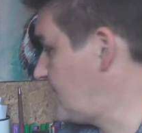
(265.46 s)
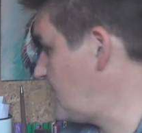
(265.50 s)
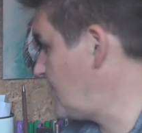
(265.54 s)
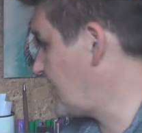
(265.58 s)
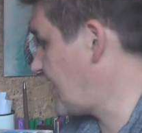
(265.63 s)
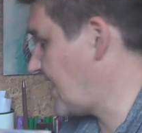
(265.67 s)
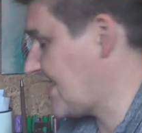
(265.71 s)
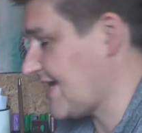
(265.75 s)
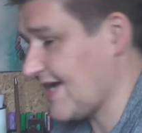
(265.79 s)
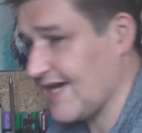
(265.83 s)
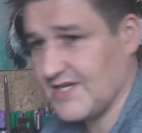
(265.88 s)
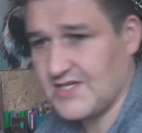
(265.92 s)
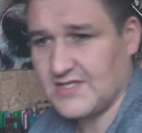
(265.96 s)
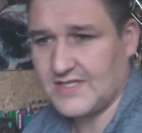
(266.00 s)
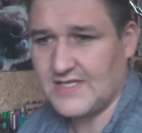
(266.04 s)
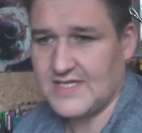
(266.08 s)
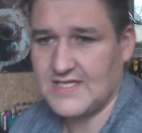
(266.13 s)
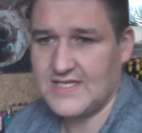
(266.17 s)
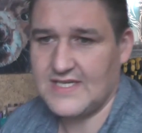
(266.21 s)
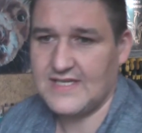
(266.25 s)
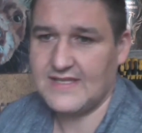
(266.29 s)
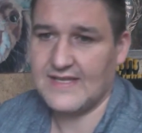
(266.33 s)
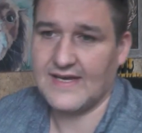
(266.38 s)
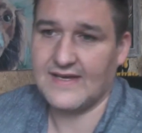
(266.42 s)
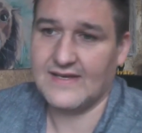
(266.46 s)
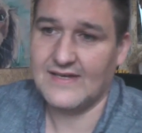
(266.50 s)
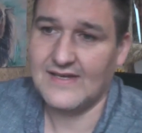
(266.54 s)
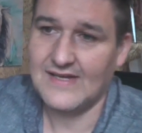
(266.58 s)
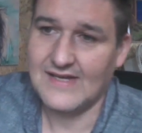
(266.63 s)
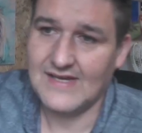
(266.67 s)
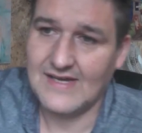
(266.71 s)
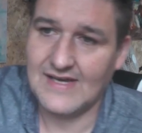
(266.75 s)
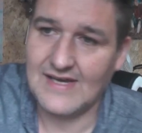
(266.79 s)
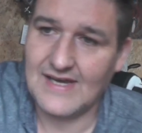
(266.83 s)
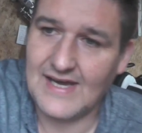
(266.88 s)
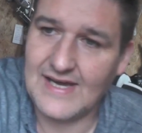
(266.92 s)
You can't actually see that.
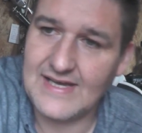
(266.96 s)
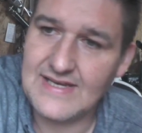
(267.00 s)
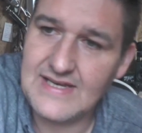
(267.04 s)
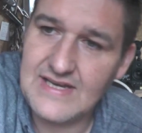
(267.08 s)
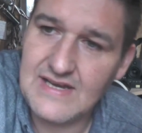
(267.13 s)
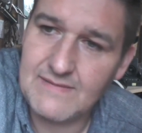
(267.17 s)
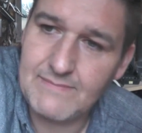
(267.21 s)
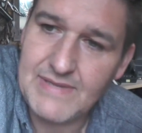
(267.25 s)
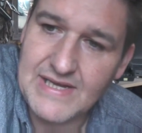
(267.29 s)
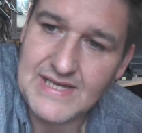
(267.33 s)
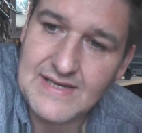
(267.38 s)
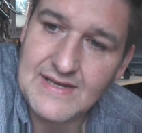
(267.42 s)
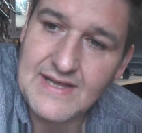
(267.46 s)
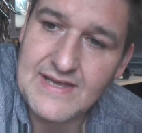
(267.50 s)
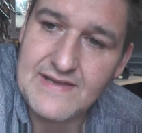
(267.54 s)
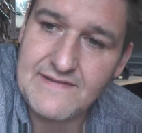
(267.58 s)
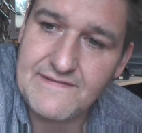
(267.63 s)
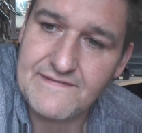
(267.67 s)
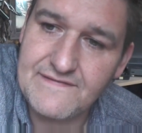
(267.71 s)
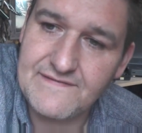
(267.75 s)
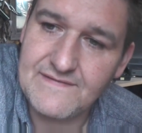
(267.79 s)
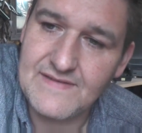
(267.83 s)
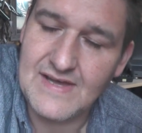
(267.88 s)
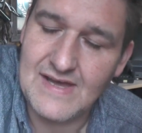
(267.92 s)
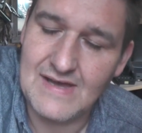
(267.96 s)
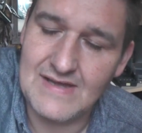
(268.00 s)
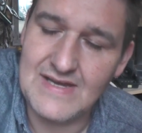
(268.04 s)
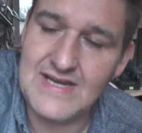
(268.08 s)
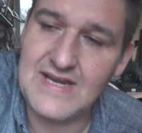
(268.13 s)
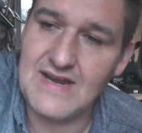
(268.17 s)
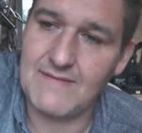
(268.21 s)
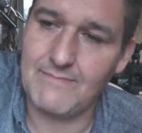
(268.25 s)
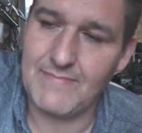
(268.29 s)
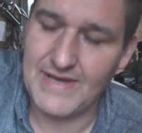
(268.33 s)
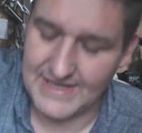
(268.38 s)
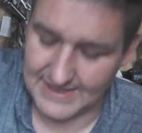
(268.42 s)
I need a big knife. I
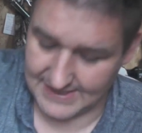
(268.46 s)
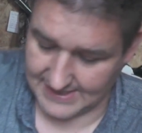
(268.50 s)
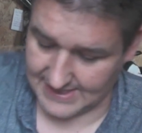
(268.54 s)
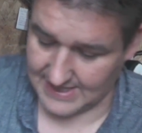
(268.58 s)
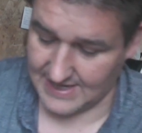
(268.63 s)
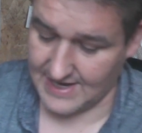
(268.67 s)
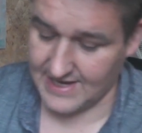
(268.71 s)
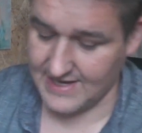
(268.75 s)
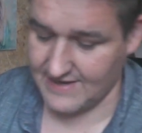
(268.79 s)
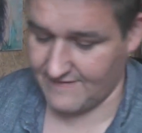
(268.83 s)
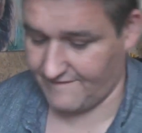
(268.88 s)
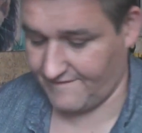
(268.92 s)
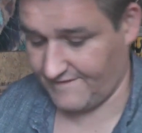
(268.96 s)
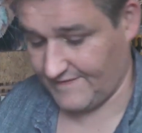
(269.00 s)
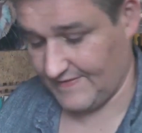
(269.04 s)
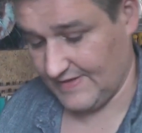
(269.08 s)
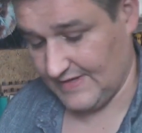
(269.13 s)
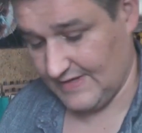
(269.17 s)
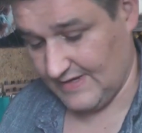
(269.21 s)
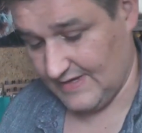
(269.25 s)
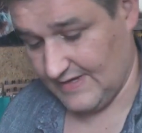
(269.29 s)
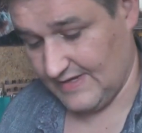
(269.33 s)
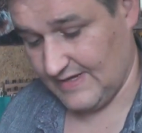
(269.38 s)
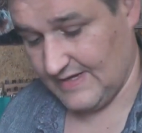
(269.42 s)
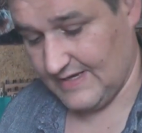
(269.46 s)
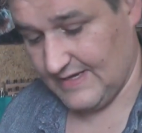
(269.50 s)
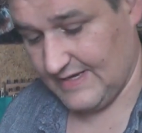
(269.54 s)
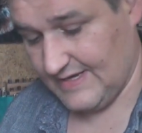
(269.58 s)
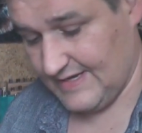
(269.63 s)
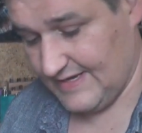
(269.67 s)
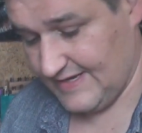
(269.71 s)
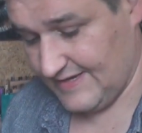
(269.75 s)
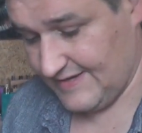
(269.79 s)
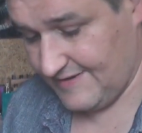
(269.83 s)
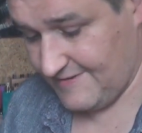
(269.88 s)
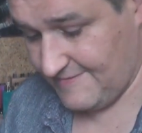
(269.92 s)
need a big knife.
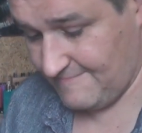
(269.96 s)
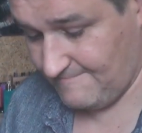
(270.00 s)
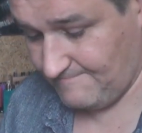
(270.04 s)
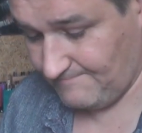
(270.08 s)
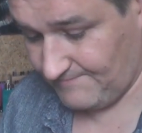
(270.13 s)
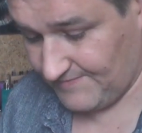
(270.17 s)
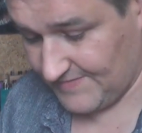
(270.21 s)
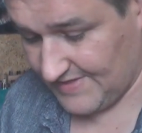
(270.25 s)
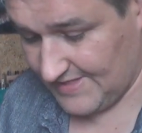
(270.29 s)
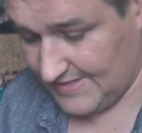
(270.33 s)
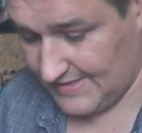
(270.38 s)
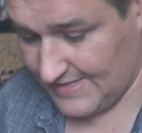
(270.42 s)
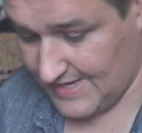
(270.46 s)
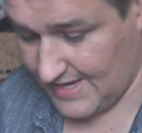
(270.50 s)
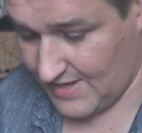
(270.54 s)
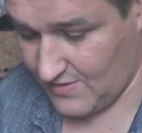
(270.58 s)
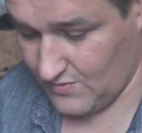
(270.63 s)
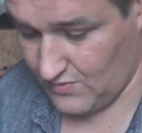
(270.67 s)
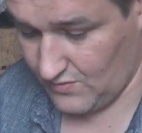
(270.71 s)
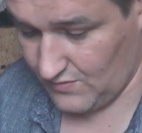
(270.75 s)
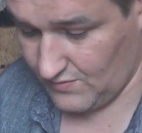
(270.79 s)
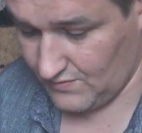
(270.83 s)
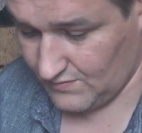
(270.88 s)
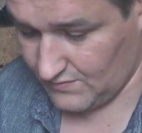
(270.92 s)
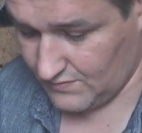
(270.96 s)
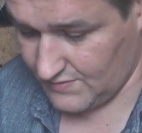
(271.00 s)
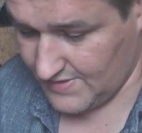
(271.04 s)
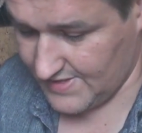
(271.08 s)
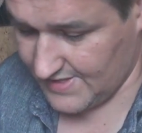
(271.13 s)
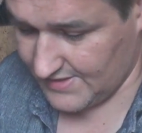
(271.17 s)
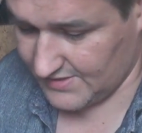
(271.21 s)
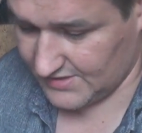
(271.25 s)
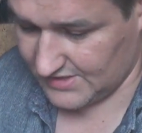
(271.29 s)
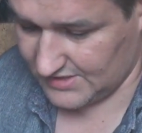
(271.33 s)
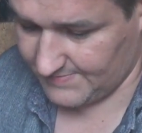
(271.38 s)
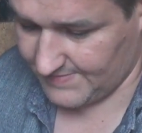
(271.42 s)
Now,
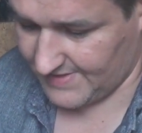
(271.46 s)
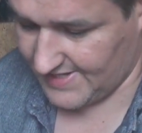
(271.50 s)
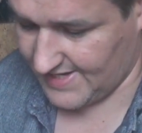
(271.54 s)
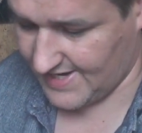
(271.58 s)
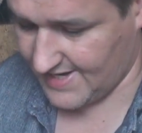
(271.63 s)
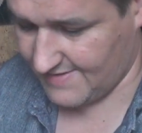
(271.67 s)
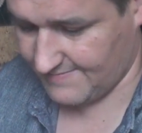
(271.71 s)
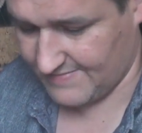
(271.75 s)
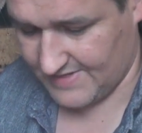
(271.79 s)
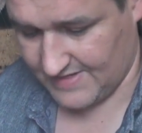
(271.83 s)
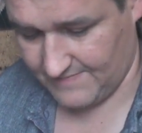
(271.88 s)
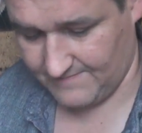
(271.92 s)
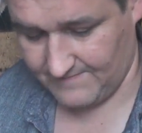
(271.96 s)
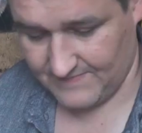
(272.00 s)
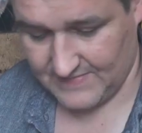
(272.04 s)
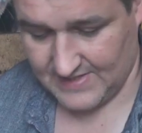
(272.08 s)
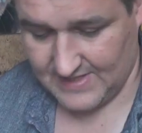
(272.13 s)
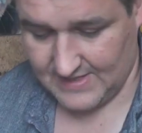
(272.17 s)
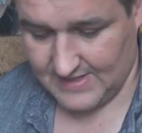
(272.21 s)
what else has been happening?